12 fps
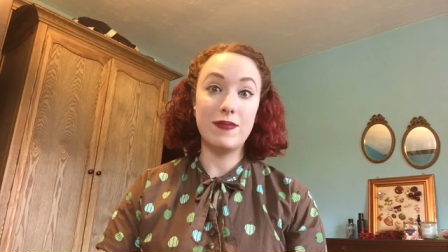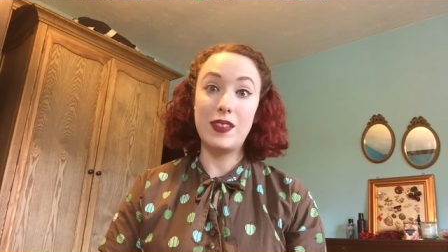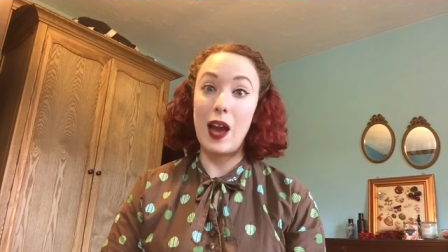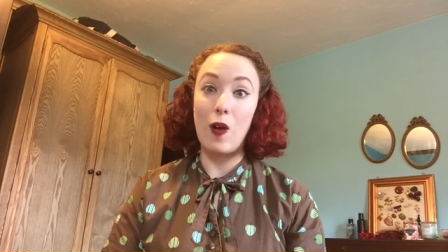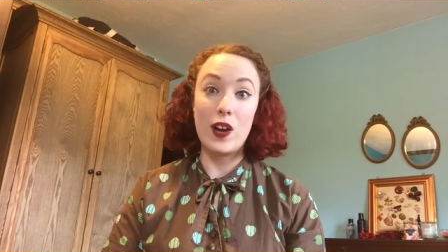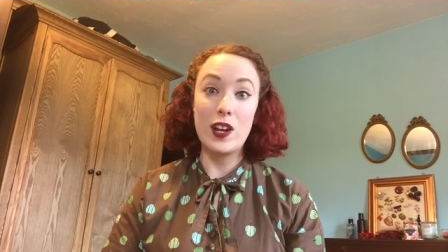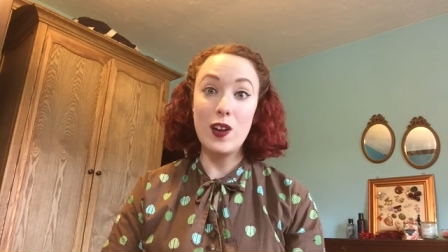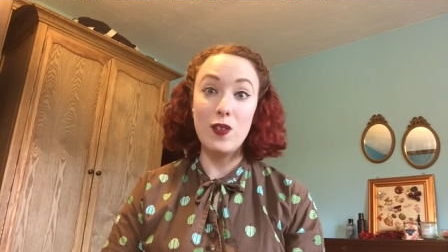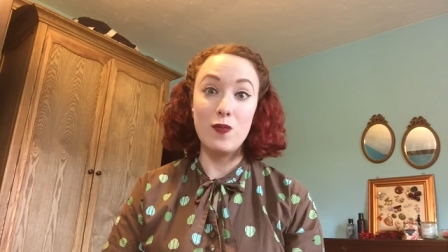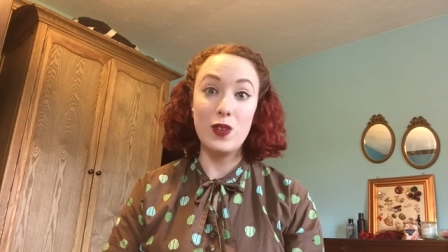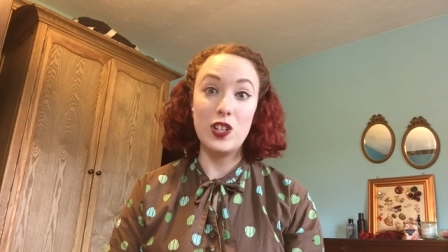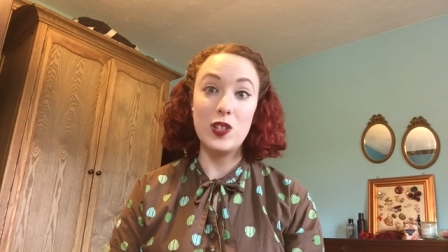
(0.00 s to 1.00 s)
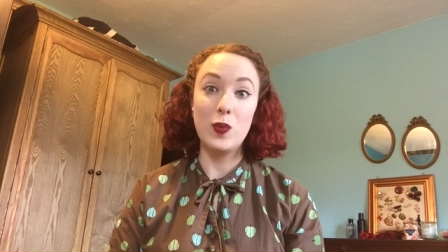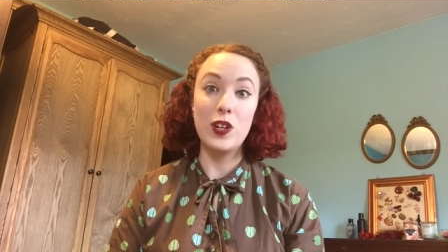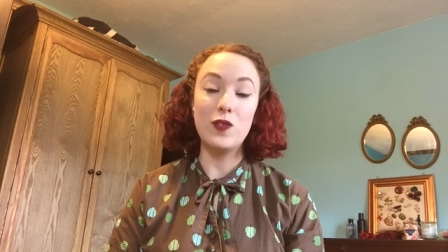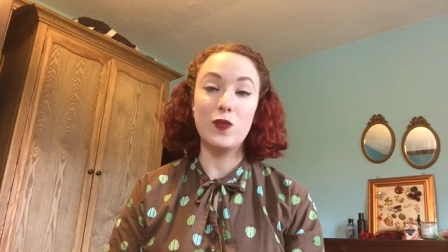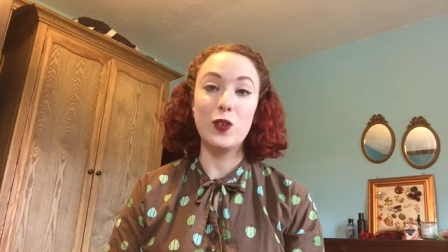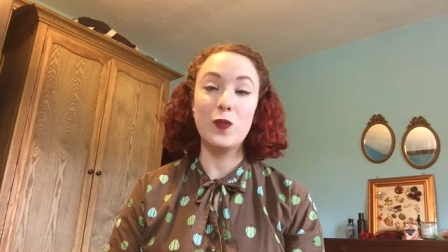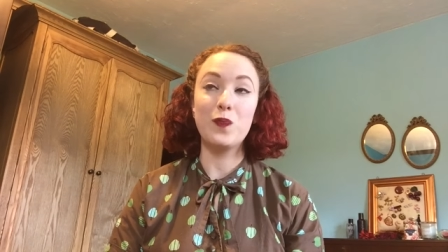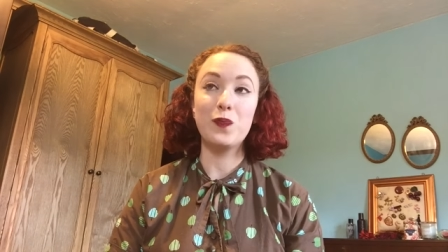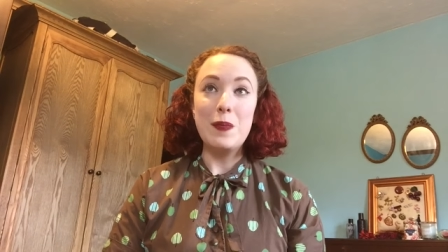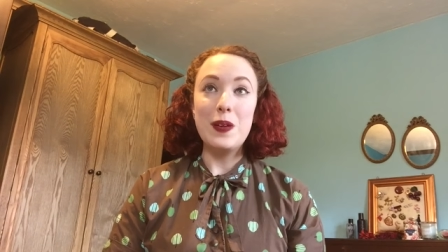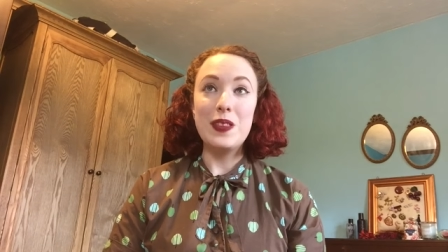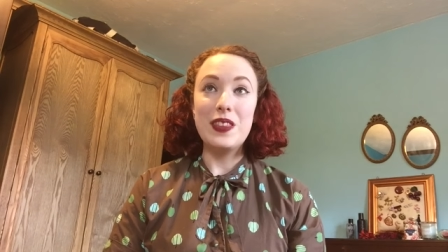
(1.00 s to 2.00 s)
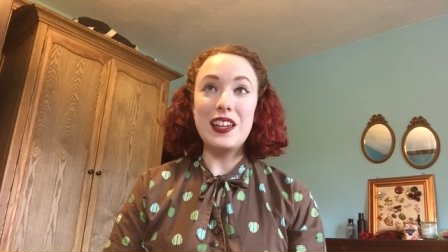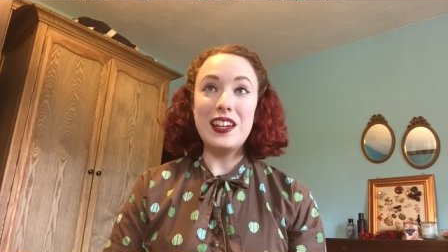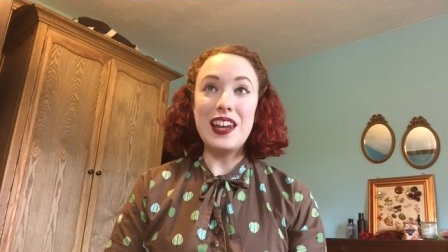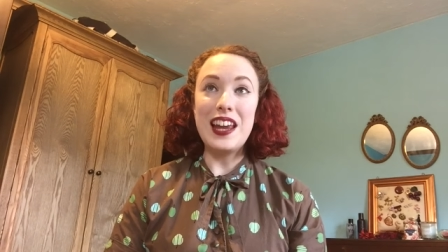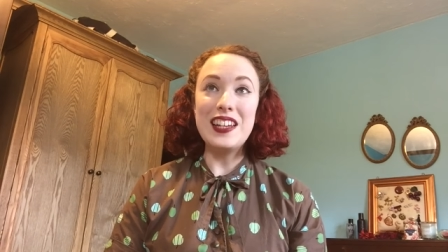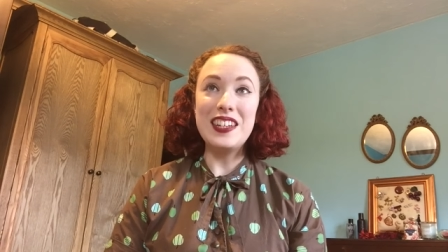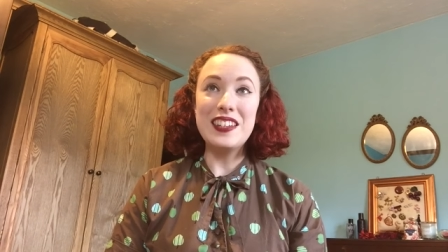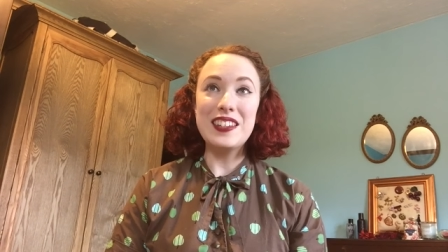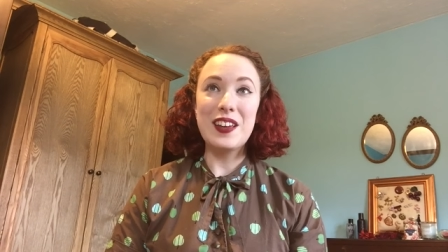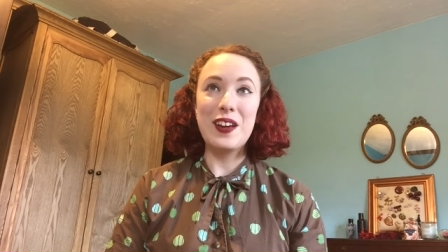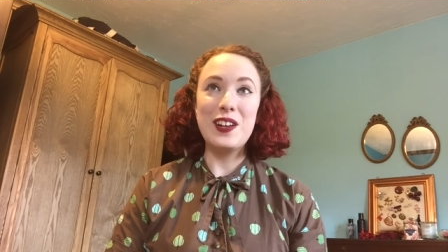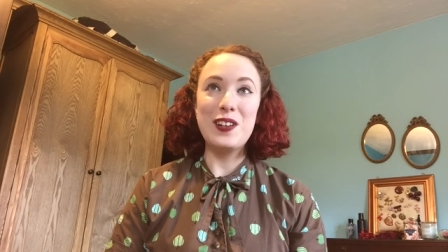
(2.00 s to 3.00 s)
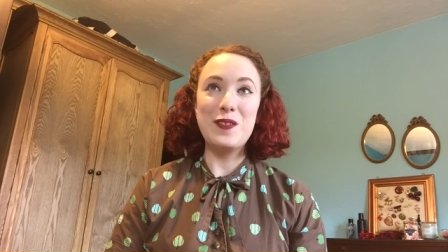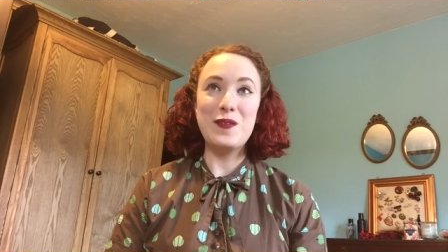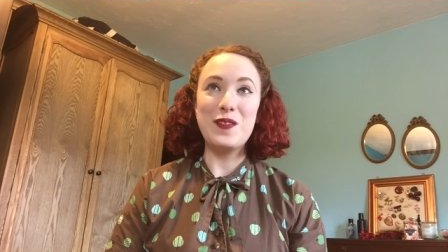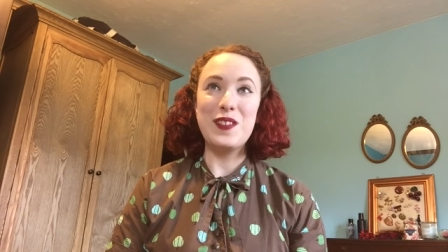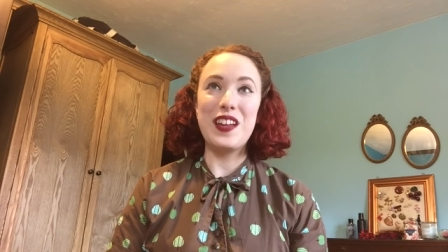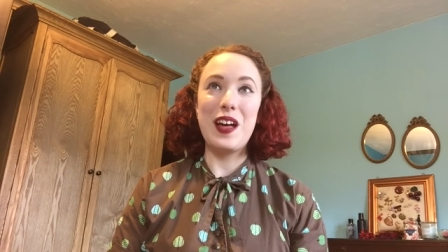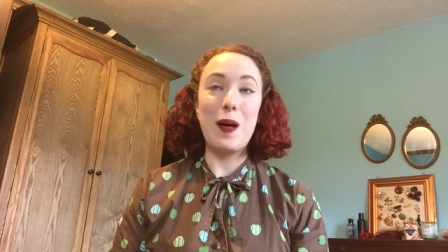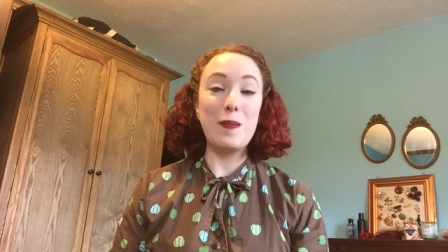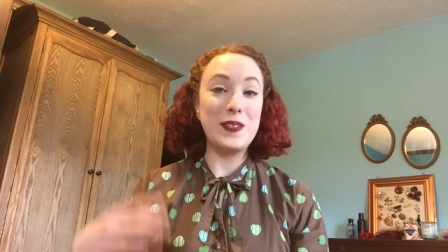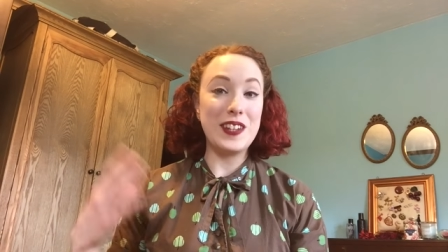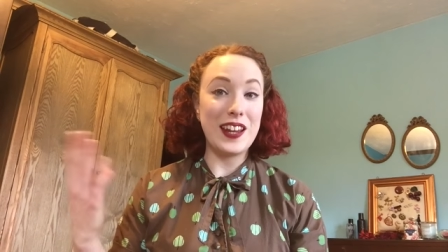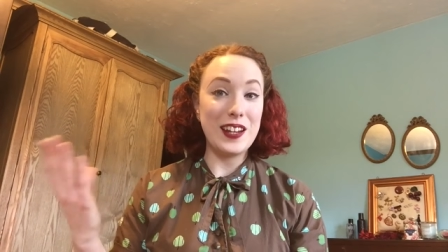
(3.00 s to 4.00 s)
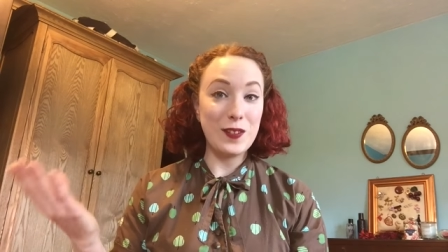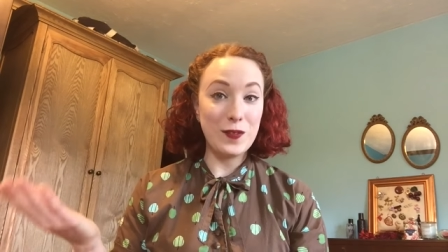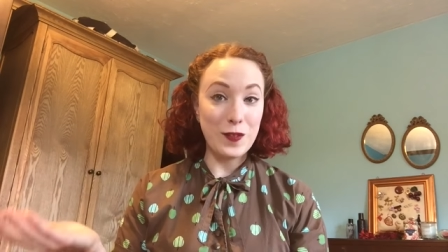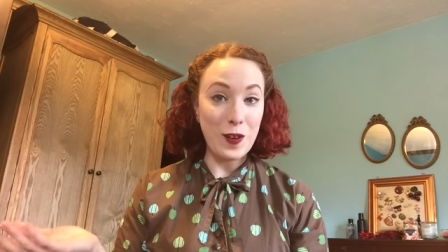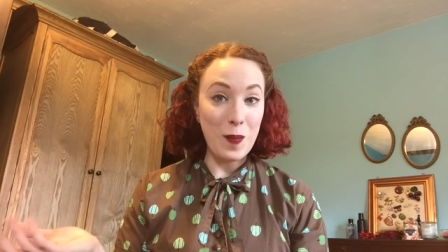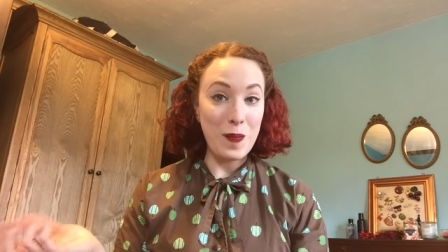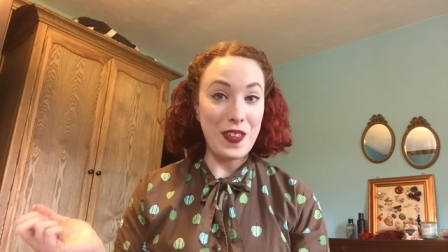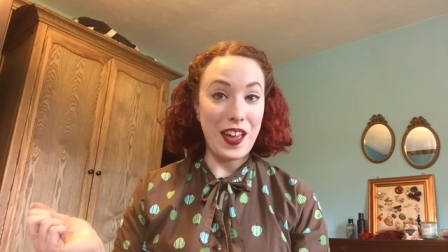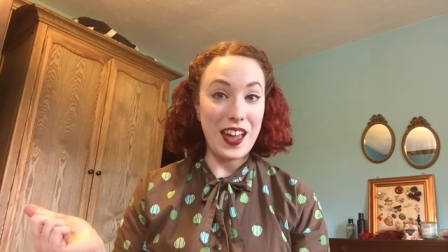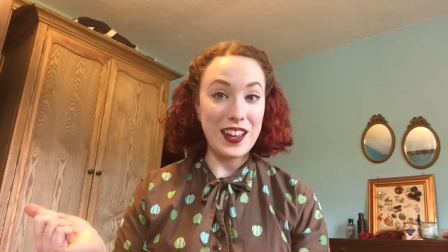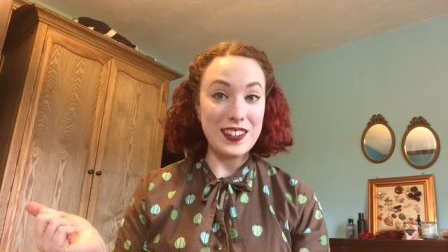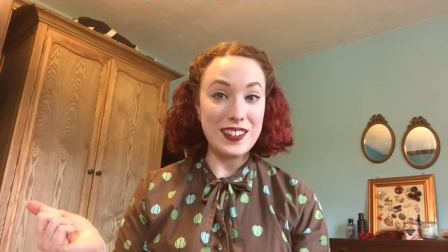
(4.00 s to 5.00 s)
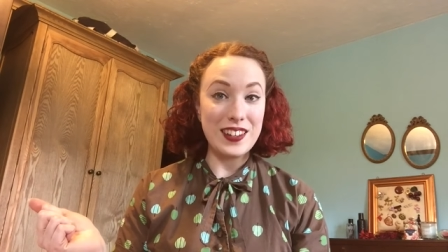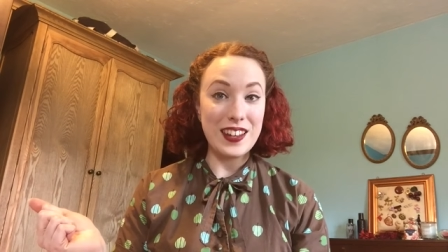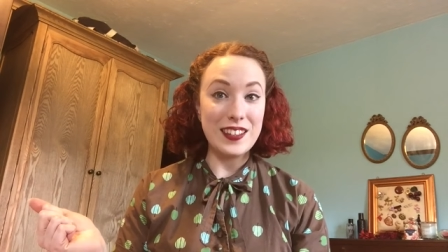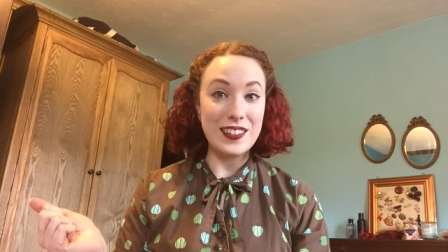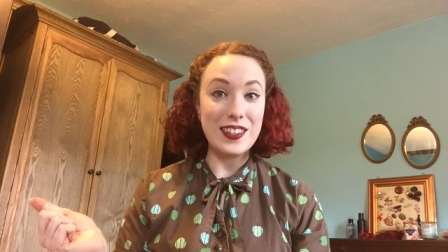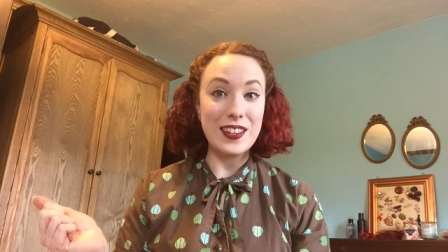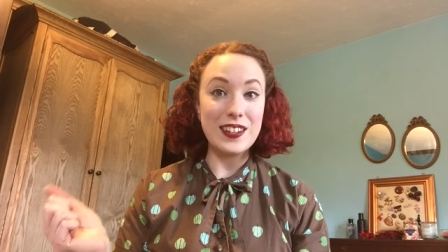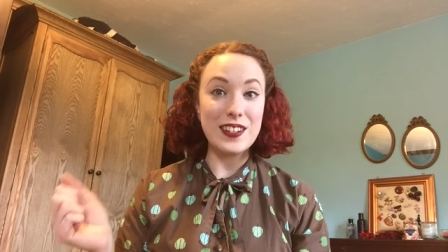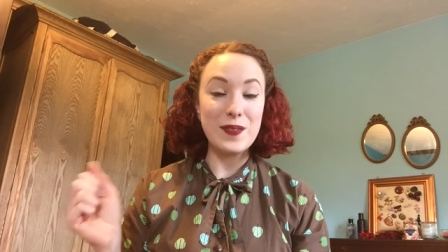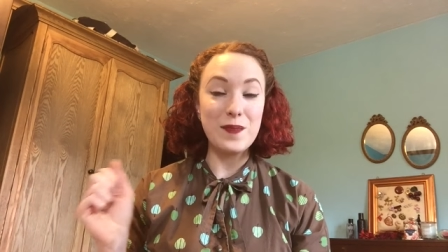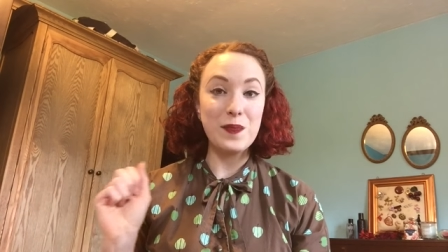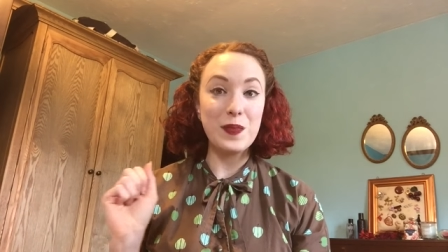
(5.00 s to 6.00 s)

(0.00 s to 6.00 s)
now I know, which is wonderful. But the latest kind of update from that is that